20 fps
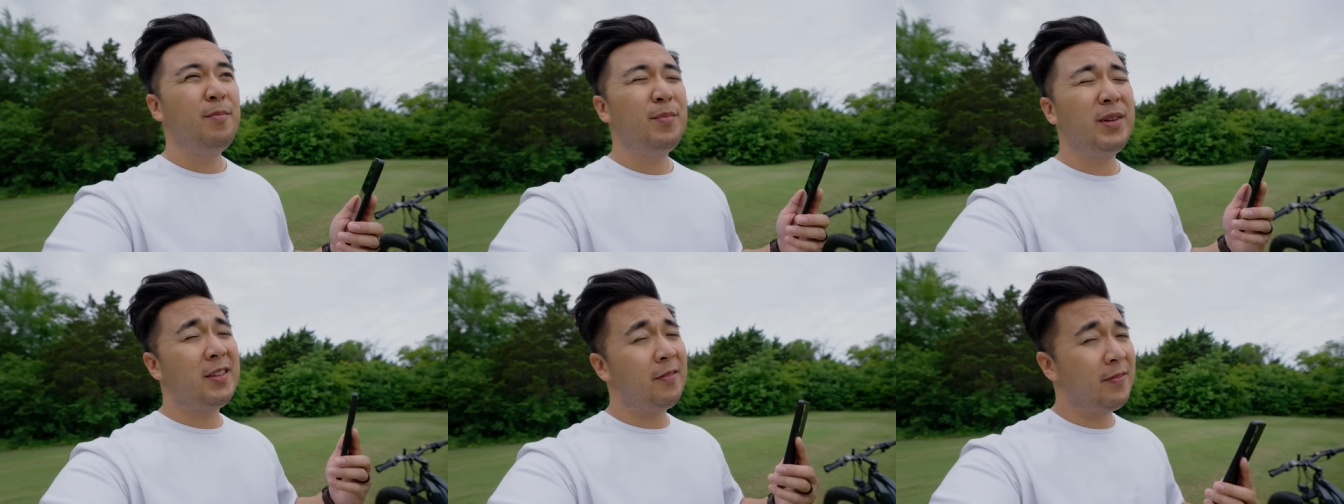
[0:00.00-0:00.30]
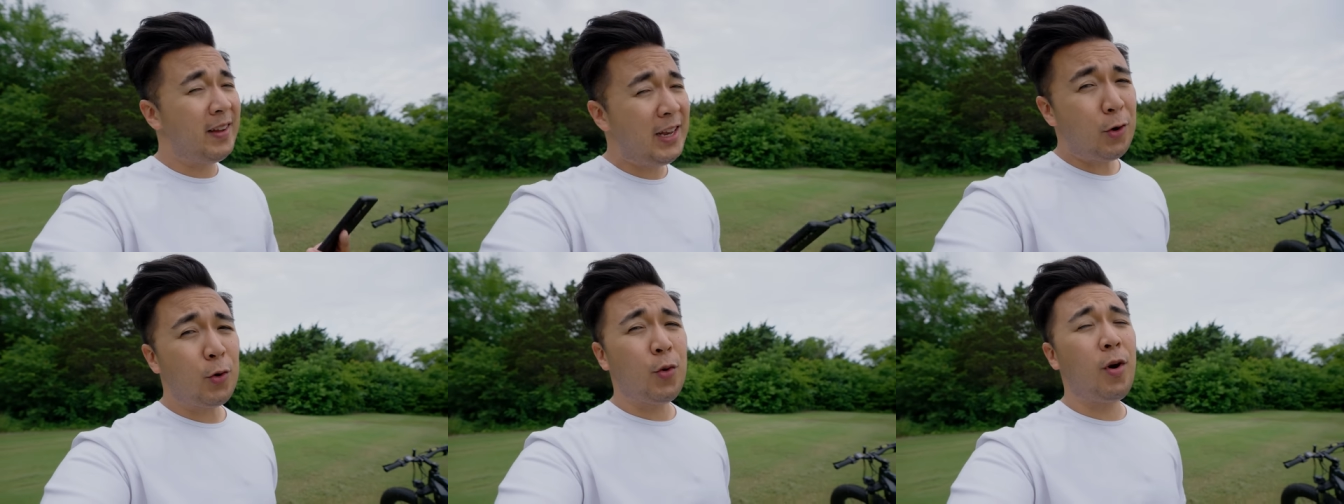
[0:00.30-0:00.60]
But the
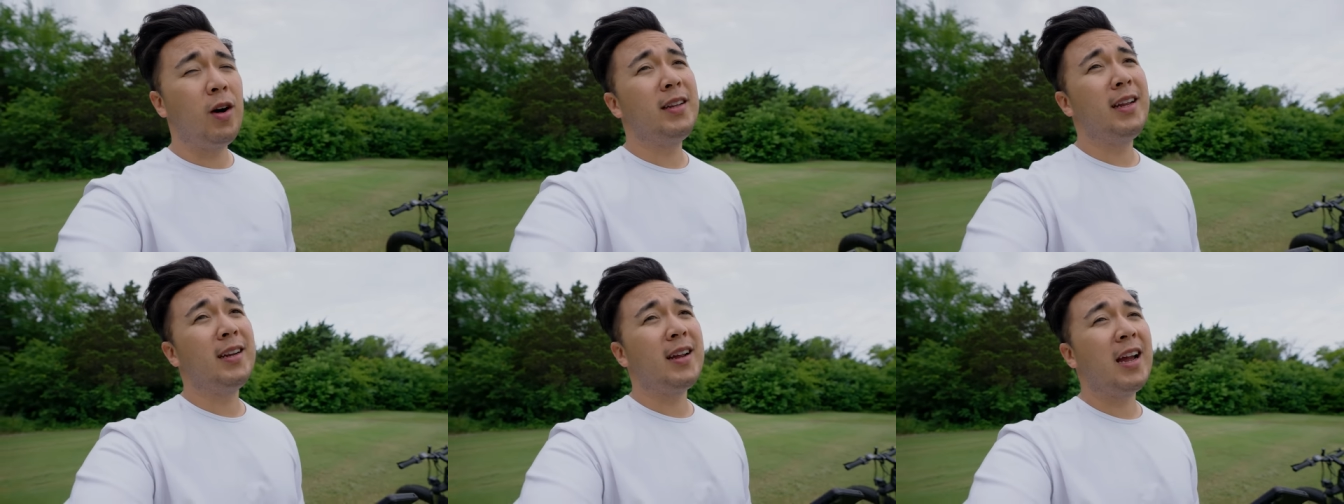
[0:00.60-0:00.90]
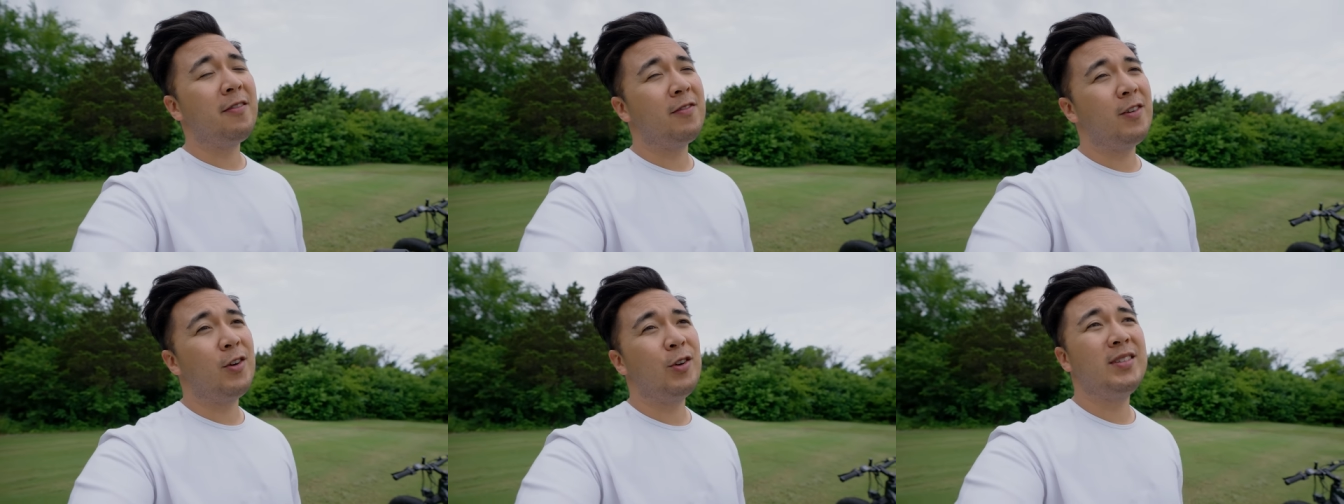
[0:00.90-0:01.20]
video quality on
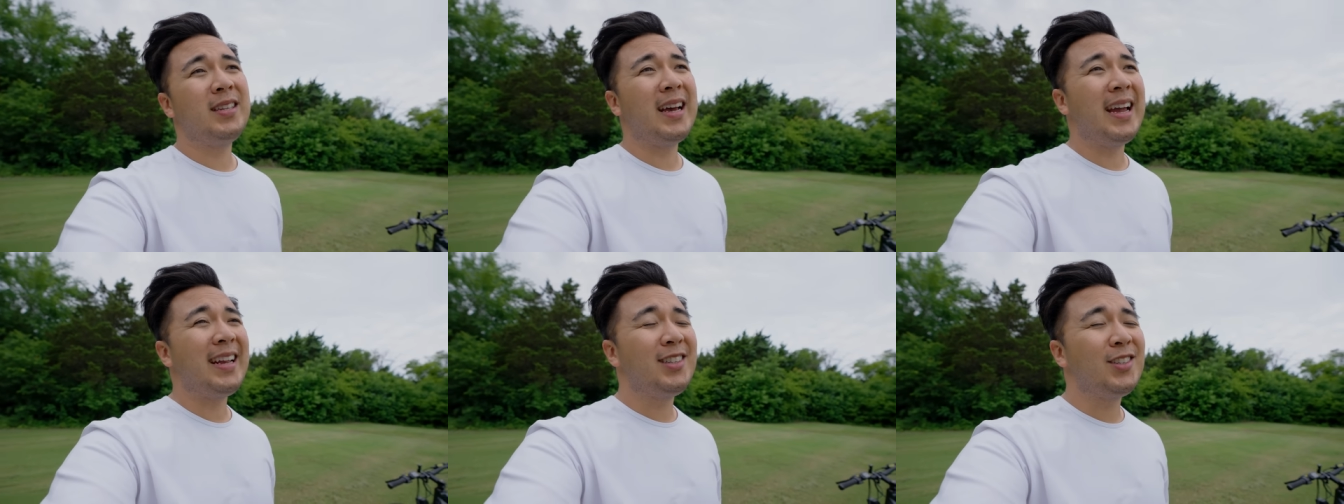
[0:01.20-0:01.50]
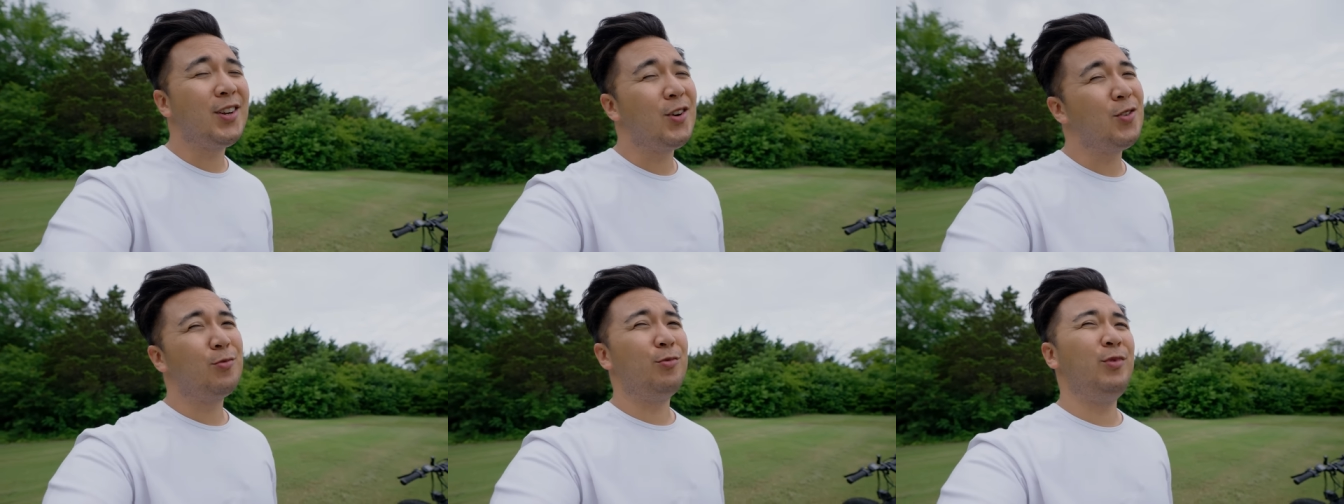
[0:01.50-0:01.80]
iPhones, I
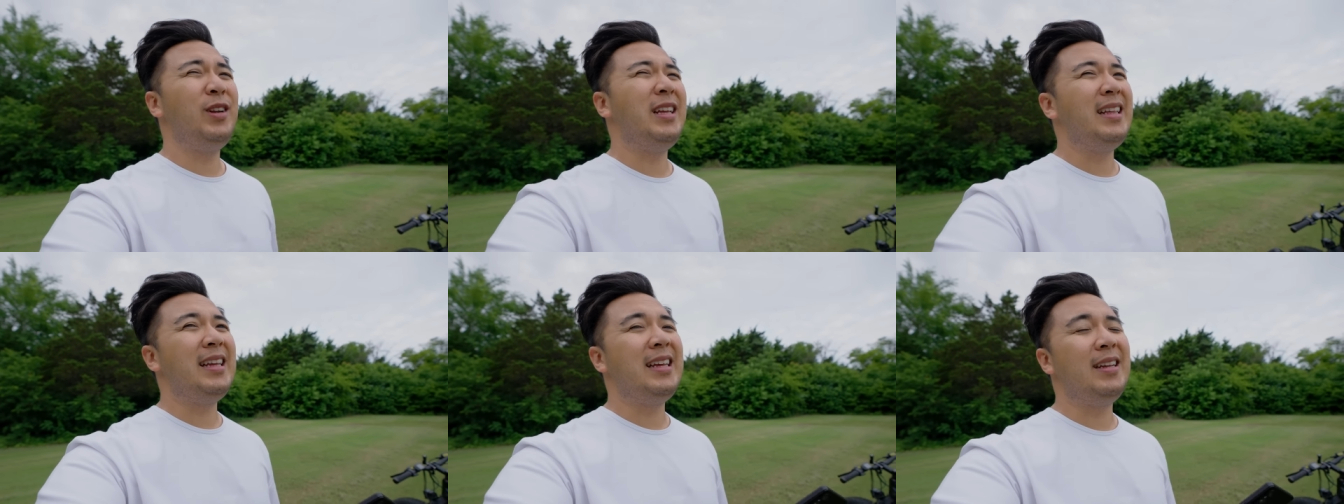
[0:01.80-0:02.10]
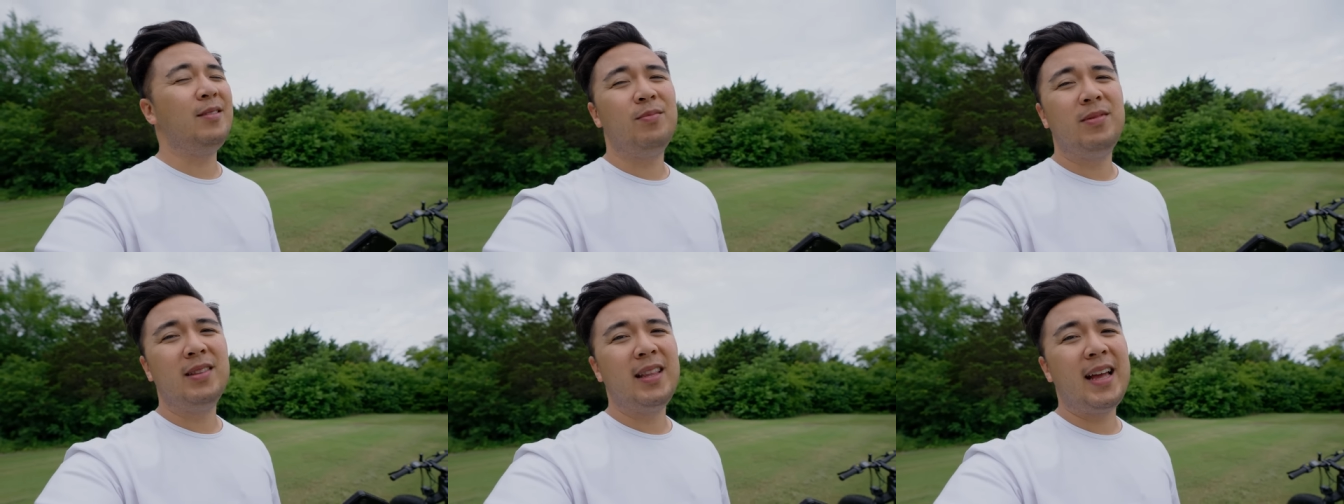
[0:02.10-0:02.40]
don't
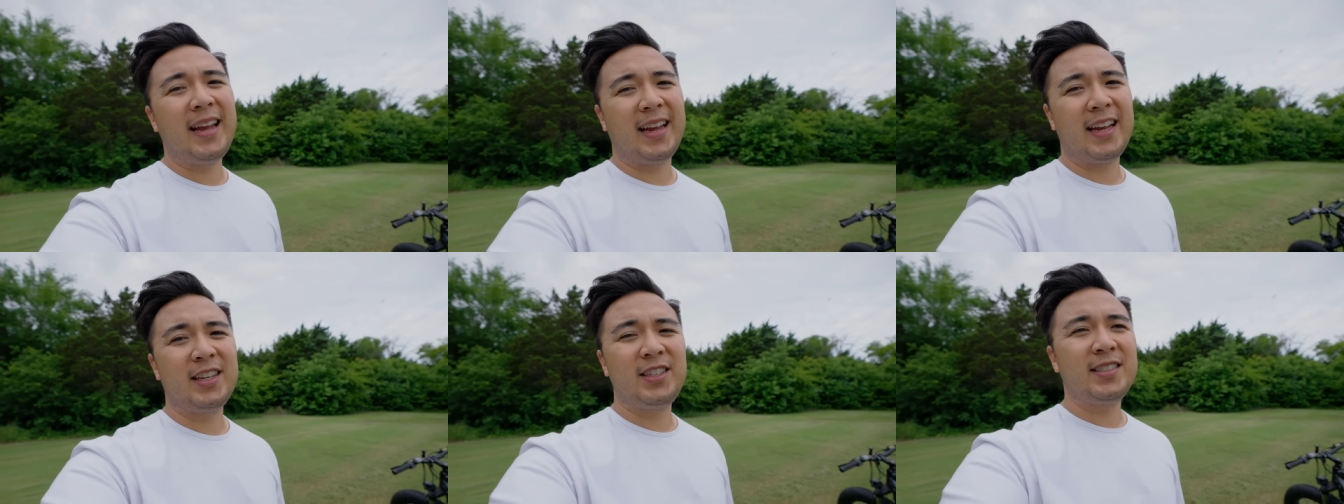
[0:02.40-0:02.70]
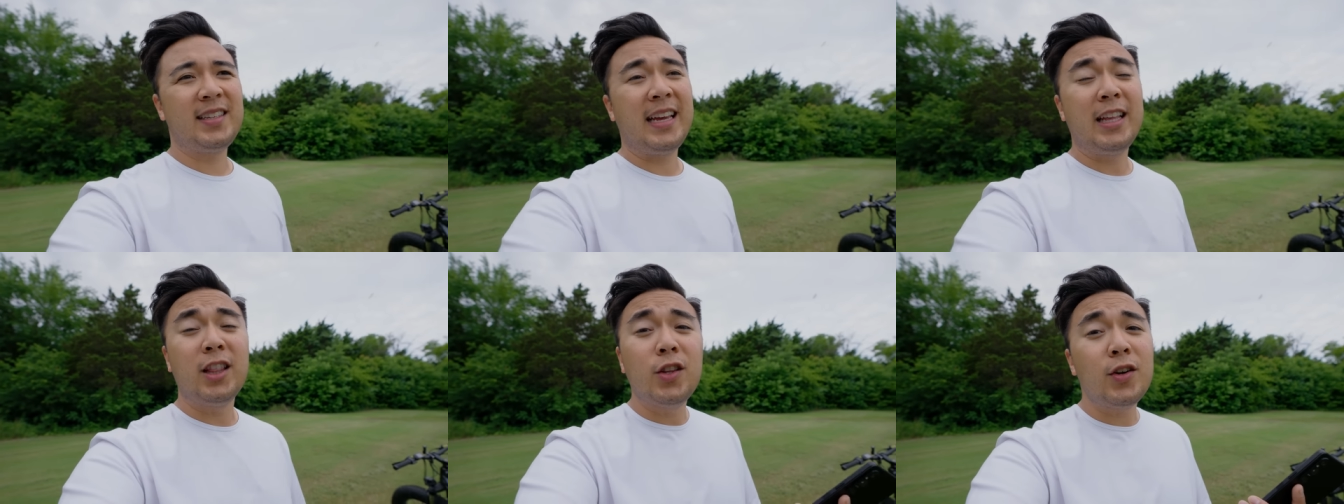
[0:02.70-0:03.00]
really like. It
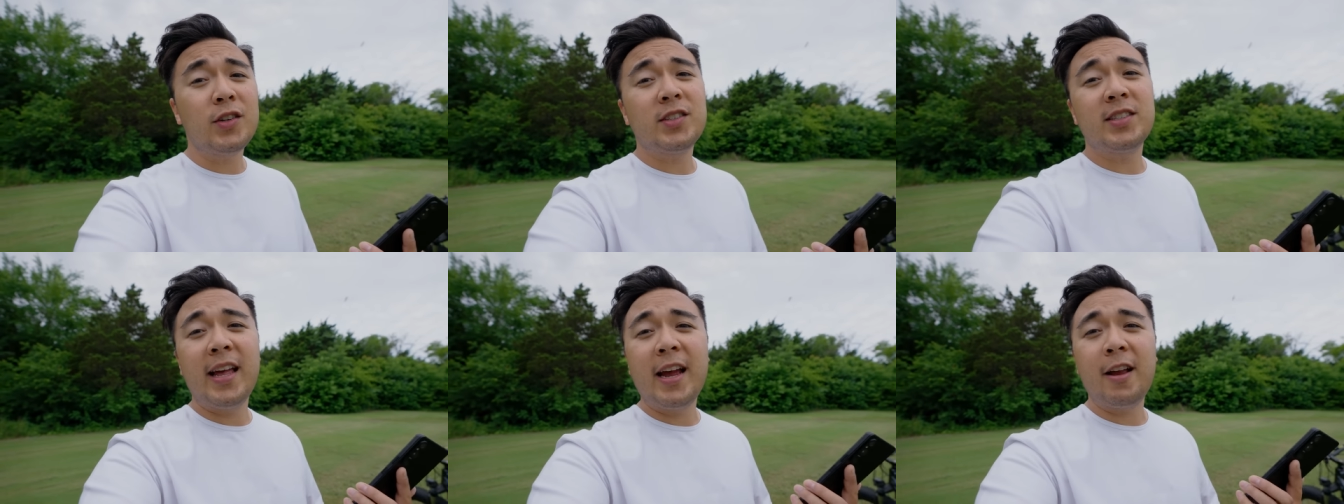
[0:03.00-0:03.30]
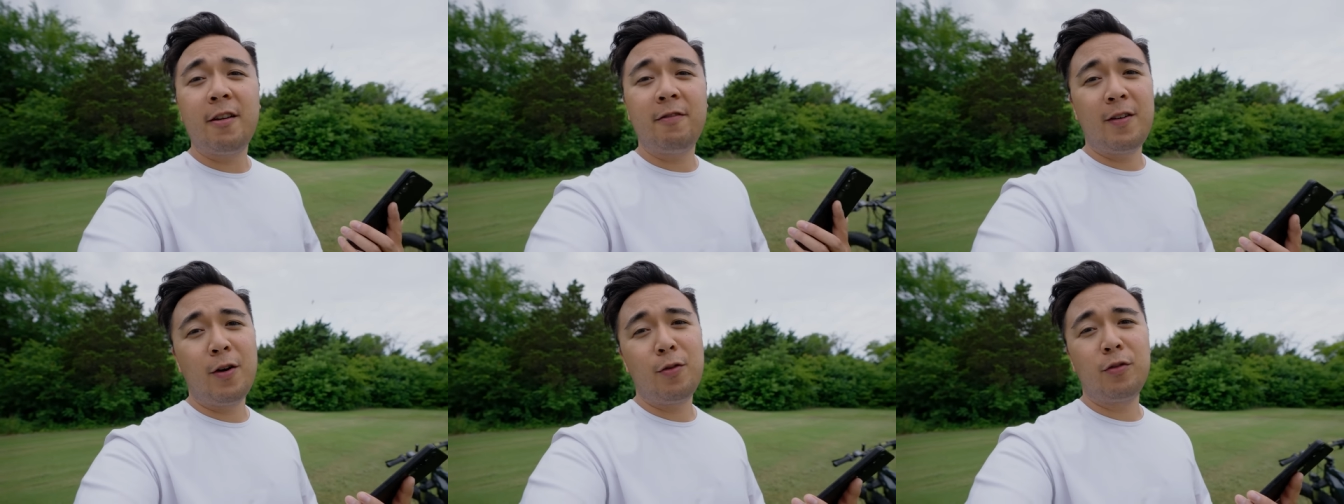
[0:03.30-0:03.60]
just, it looks
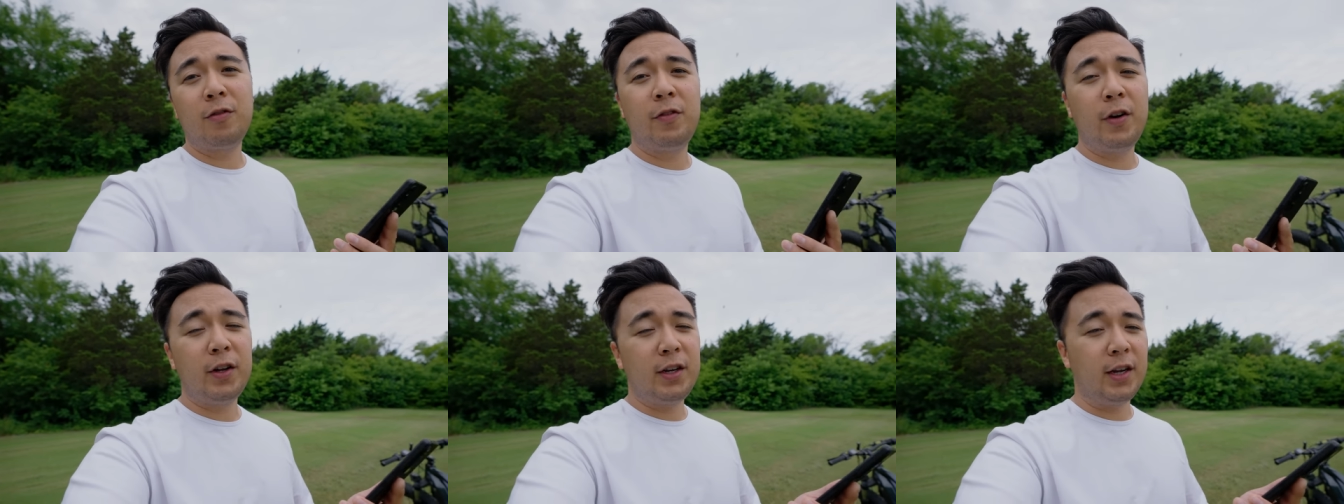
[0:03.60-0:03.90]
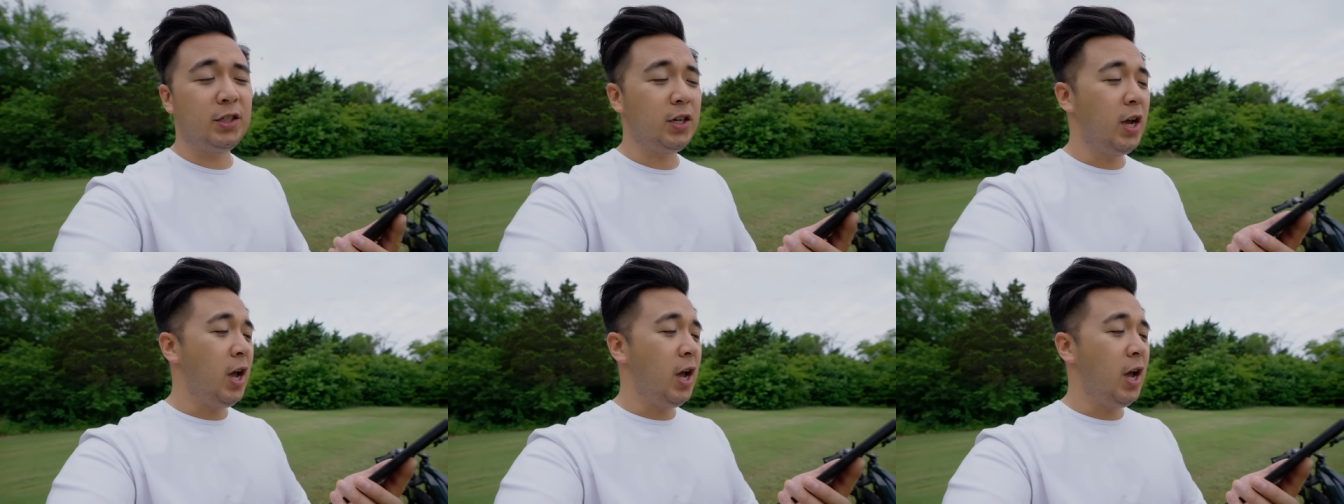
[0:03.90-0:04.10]
like phone footage.